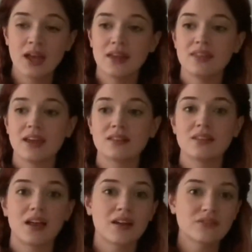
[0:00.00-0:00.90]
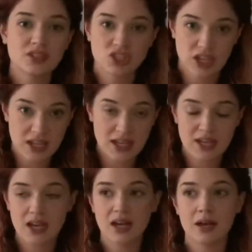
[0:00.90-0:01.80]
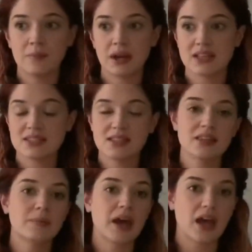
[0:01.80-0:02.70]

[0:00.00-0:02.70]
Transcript: They love the shade, but I see them